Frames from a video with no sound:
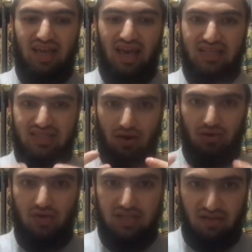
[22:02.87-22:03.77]
it easy
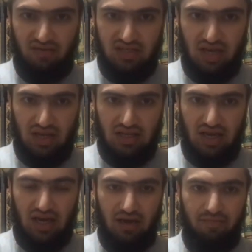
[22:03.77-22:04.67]
on yourself, inshallah
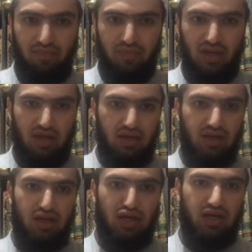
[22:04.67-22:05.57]
ta'ala.
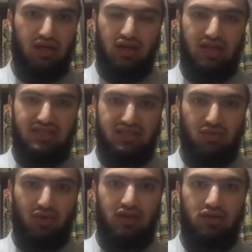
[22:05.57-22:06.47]
Uh, that's
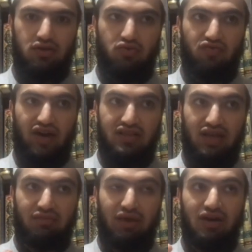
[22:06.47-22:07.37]
what you find it,
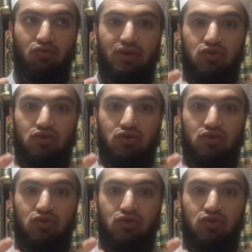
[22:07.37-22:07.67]
and maybe that will be